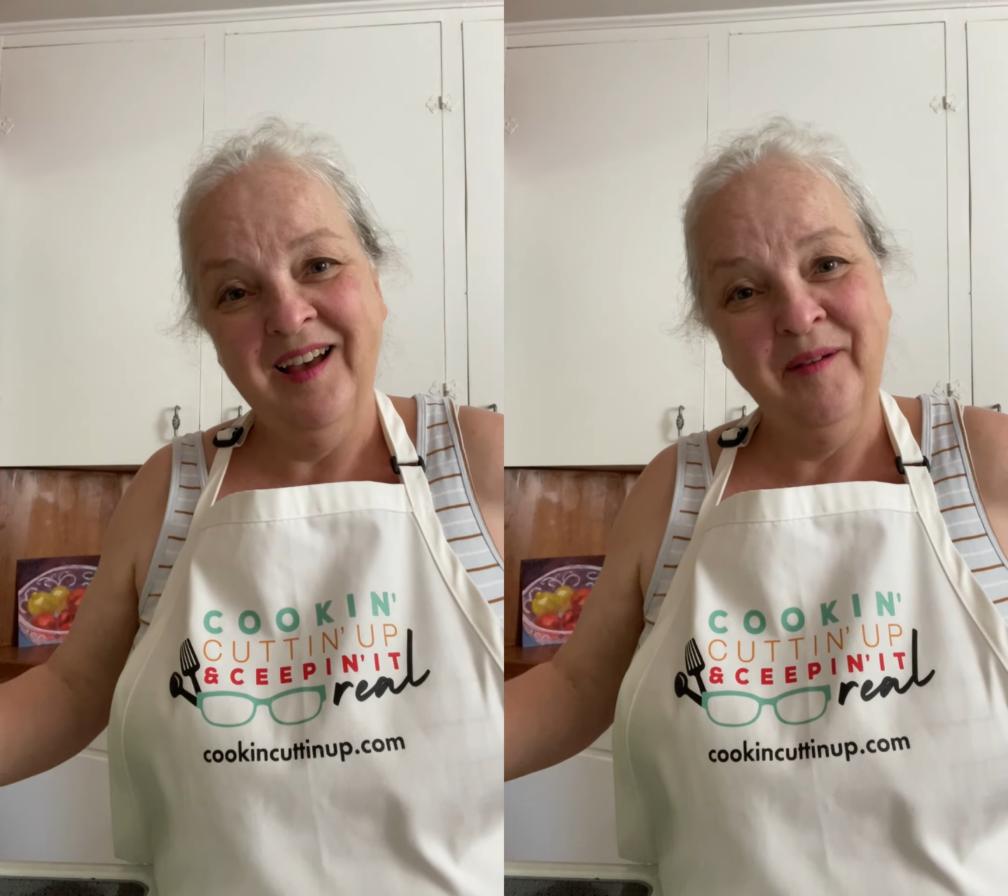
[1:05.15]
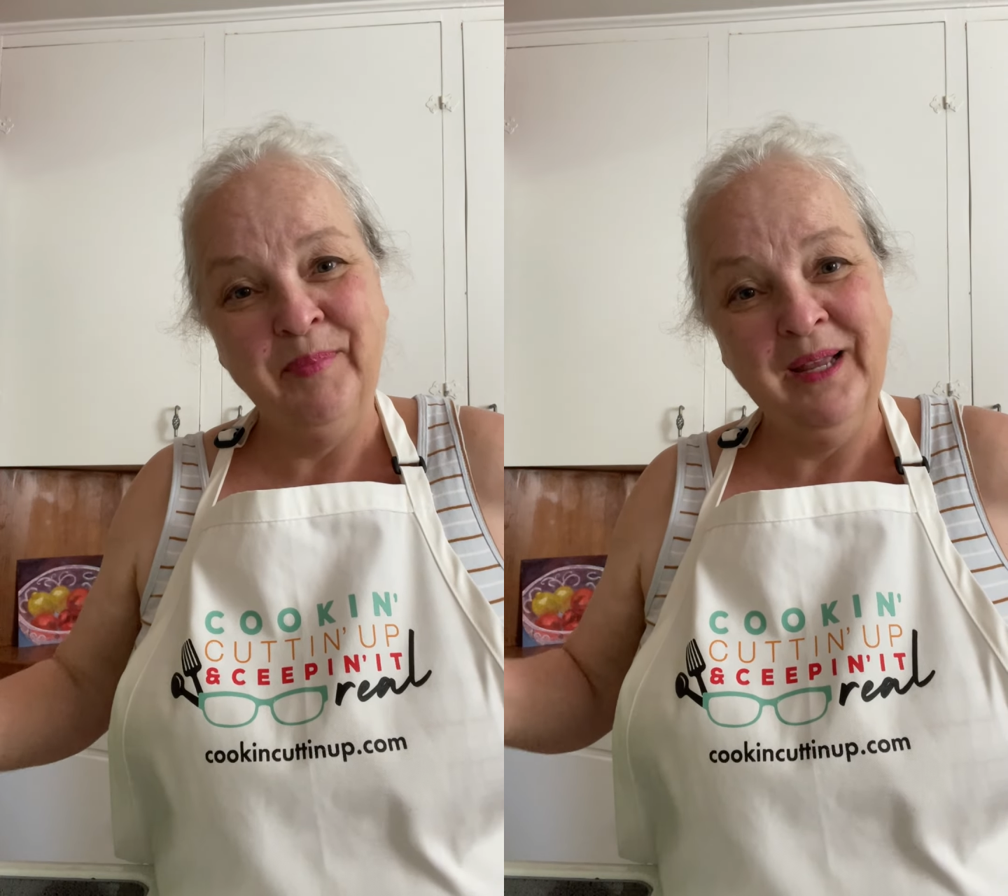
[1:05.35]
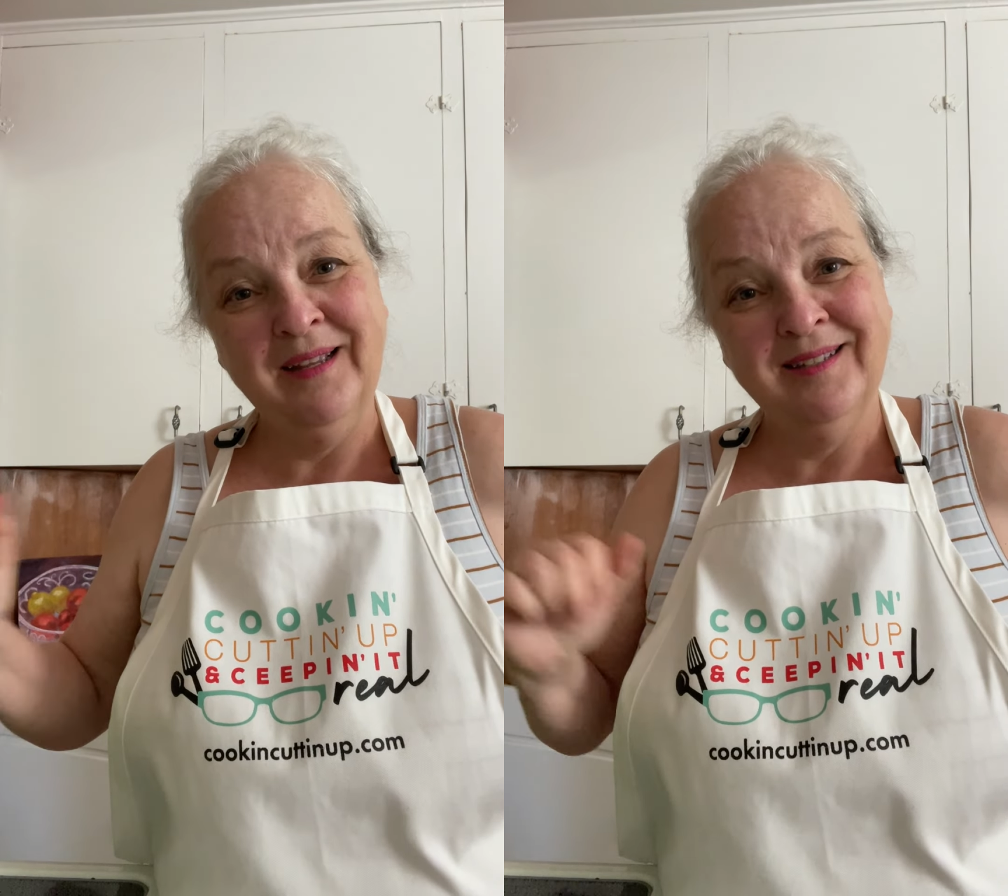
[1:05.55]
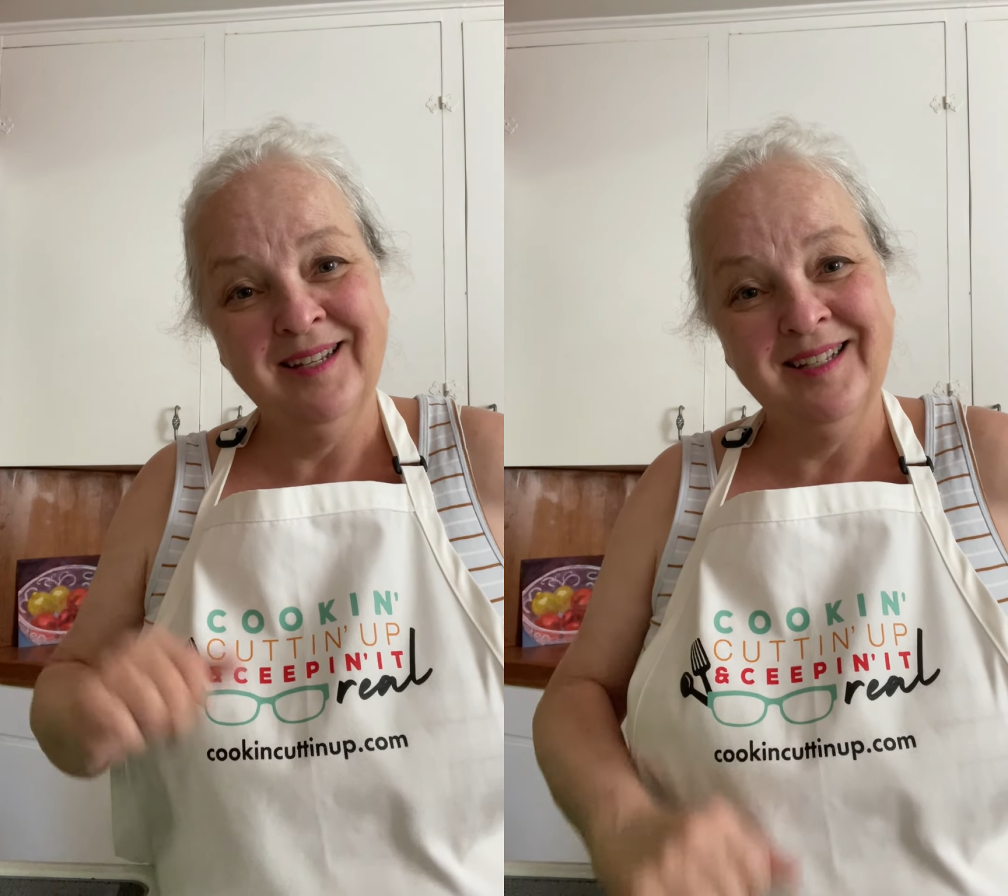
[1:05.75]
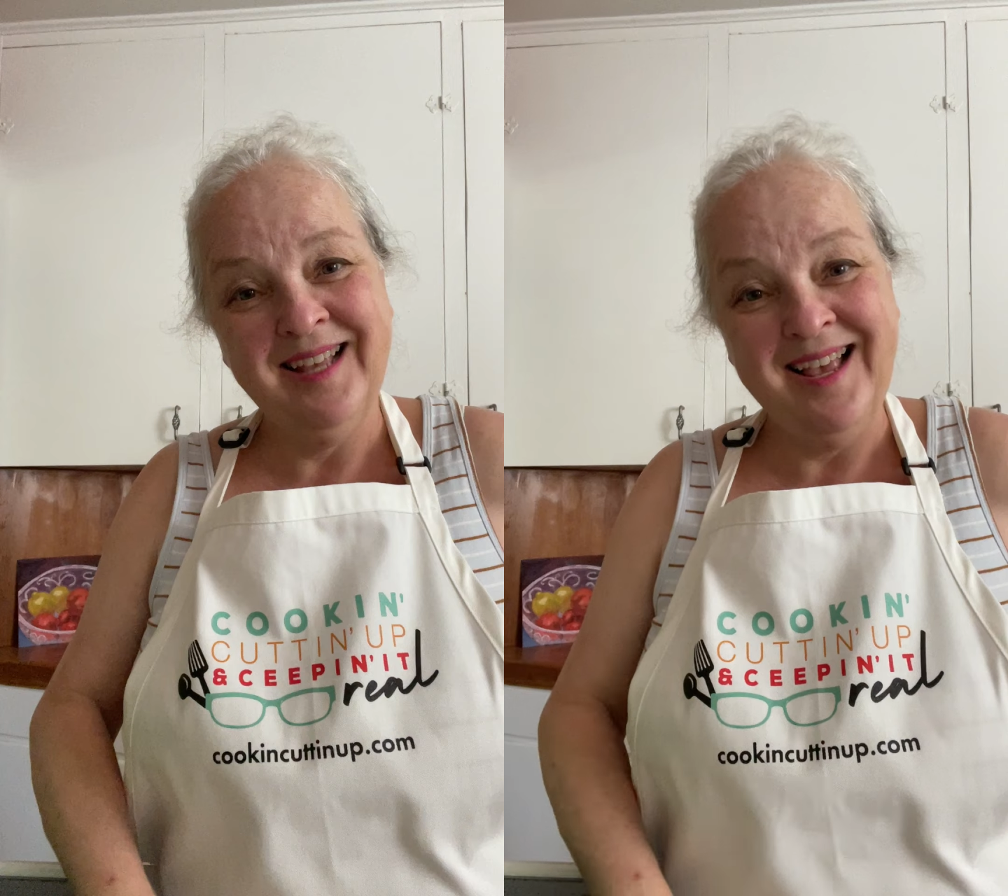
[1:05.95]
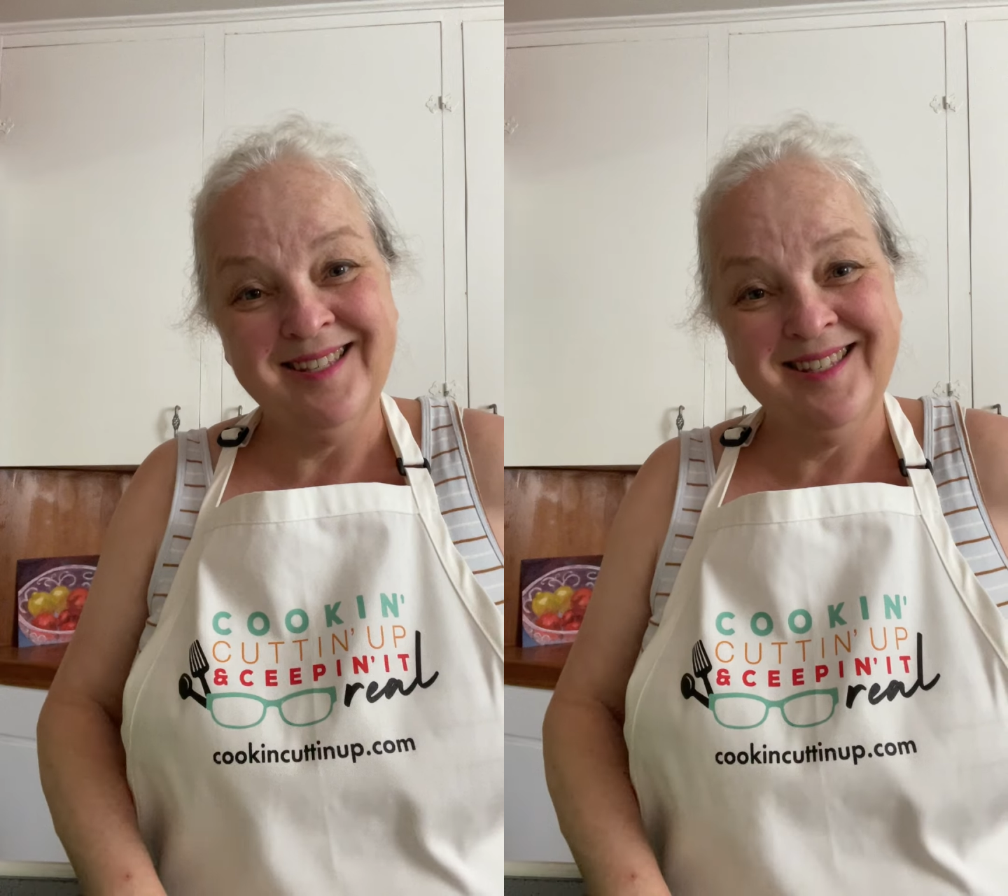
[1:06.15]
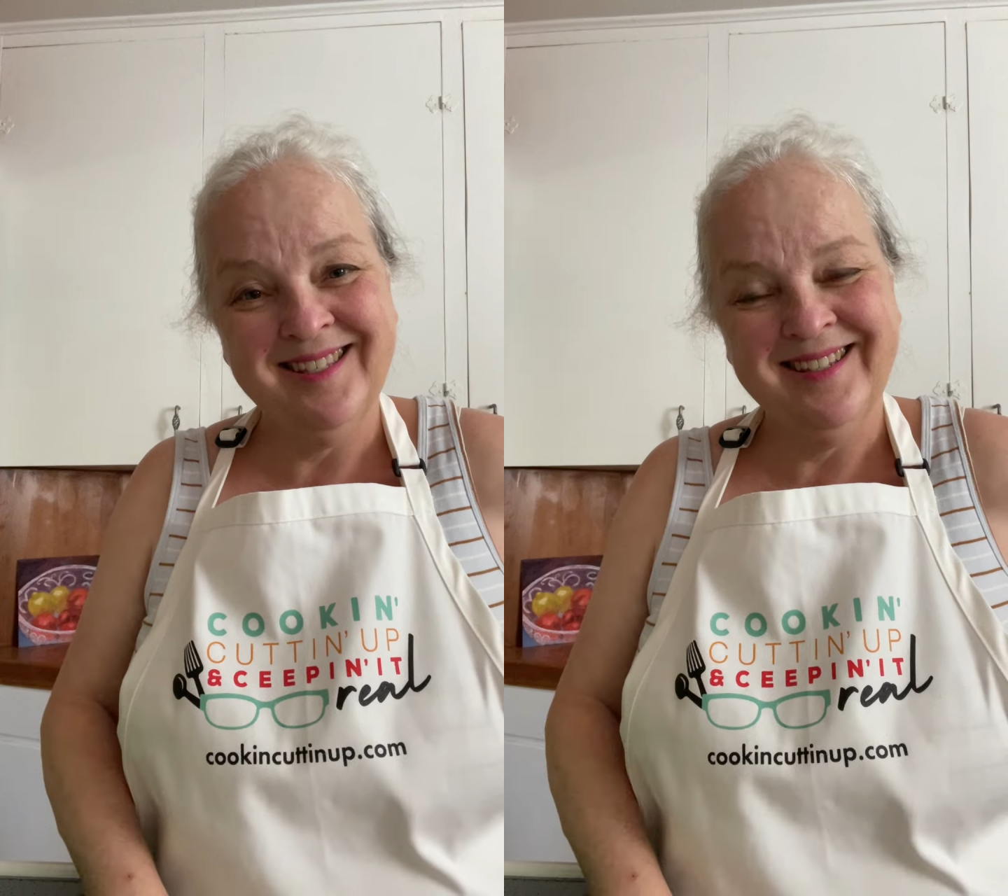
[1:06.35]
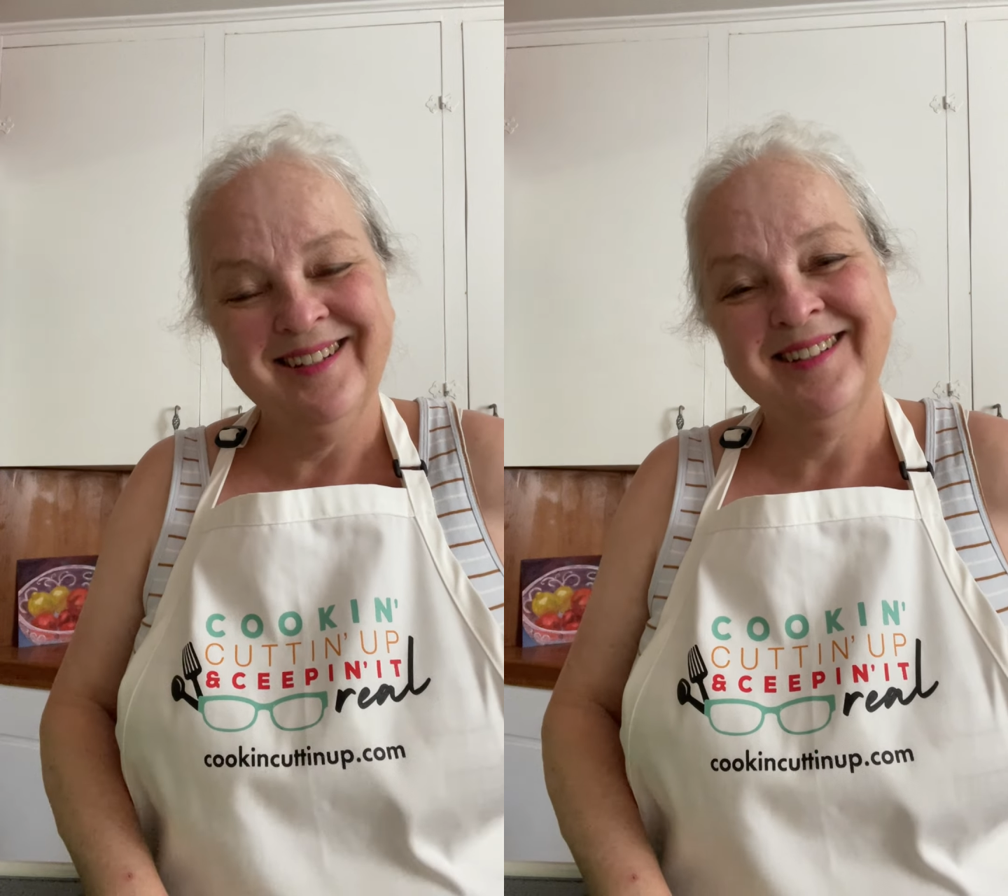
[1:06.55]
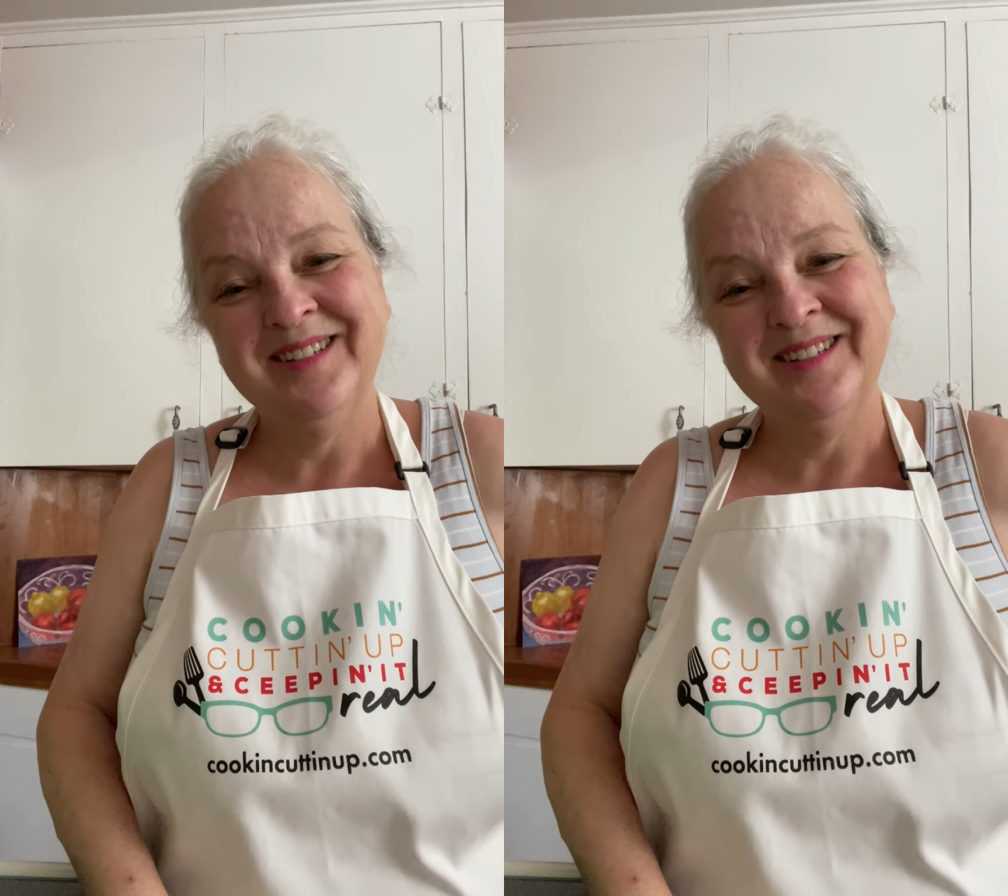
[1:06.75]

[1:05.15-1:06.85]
a big success.